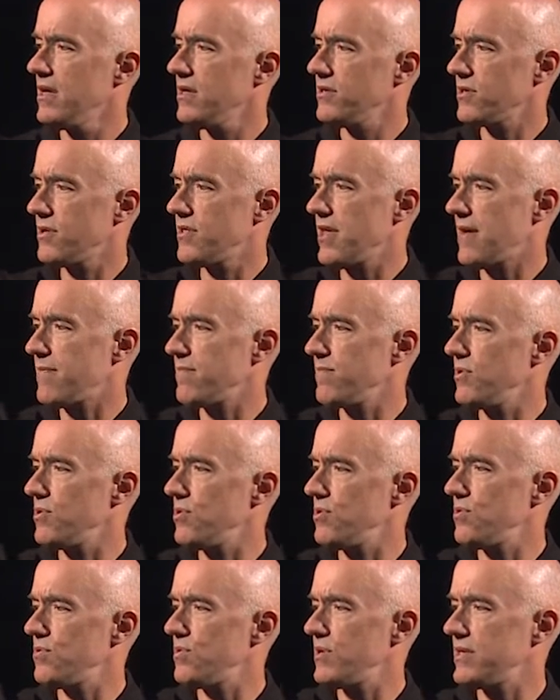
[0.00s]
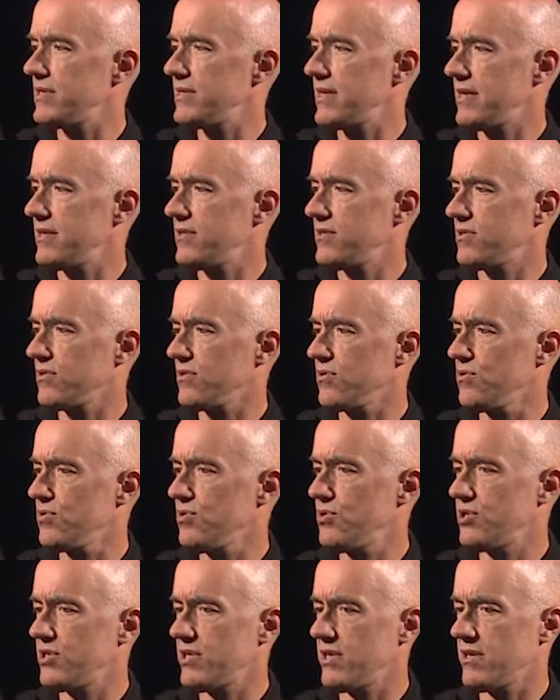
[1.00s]
So that mu is a
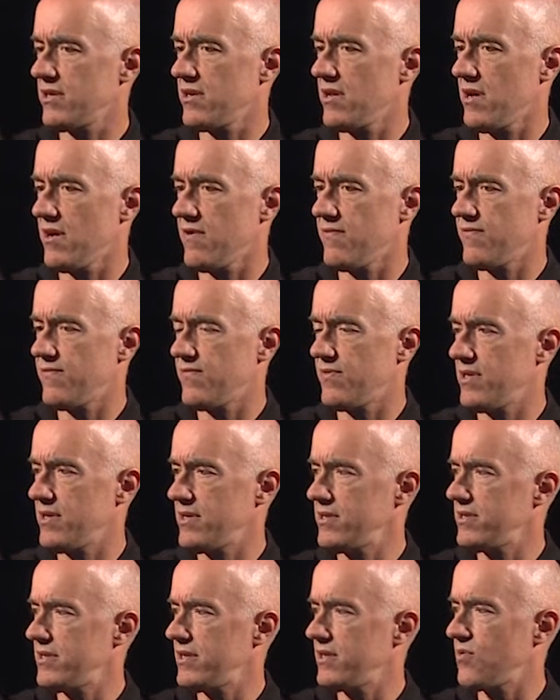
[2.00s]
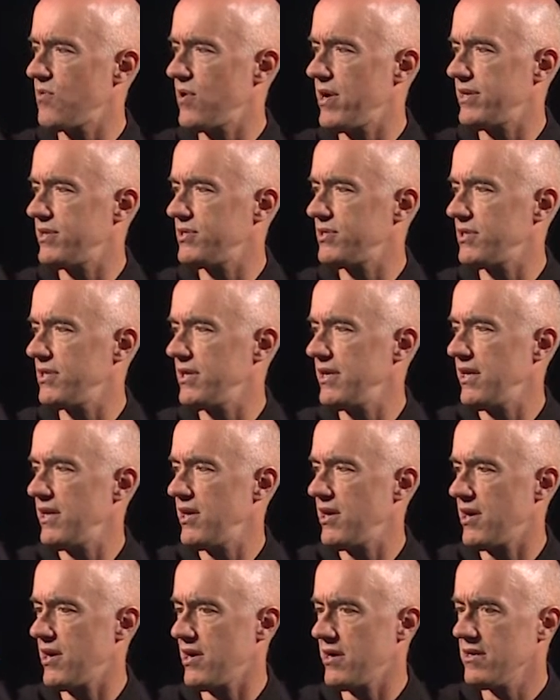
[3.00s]
solution of this equation
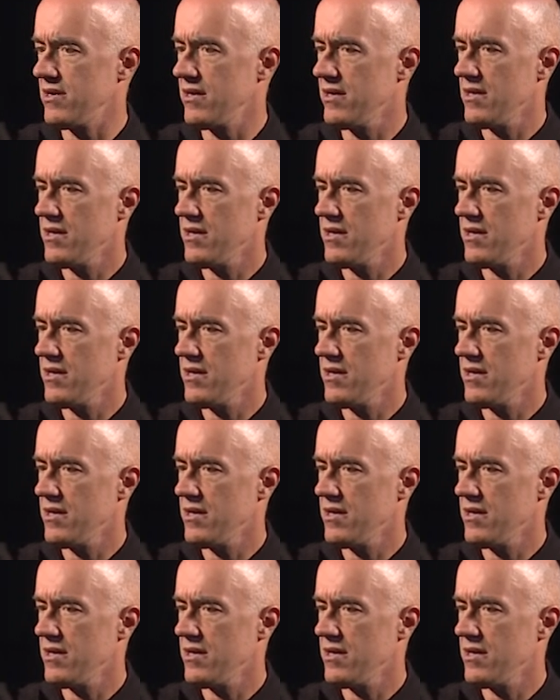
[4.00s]
here,